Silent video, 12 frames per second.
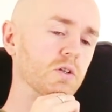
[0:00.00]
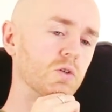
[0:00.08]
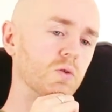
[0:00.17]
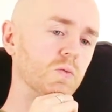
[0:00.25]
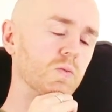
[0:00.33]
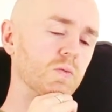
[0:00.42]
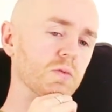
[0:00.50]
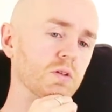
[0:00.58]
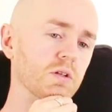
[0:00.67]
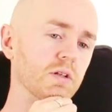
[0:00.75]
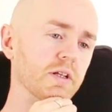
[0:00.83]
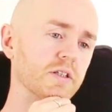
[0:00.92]
So
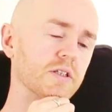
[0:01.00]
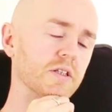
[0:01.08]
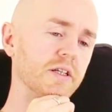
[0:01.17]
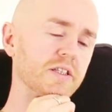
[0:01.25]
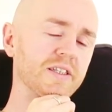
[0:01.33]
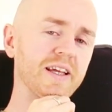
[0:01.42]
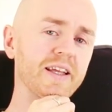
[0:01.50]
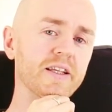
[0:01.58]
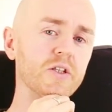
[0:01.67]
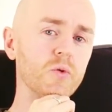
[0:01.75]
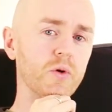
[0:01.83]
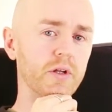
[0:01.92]
let's get
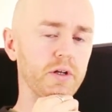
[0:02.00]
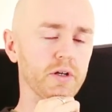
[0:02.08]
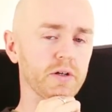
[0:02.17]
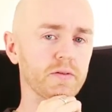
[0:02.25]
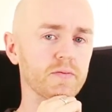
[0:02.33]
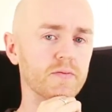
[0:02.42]
into it here.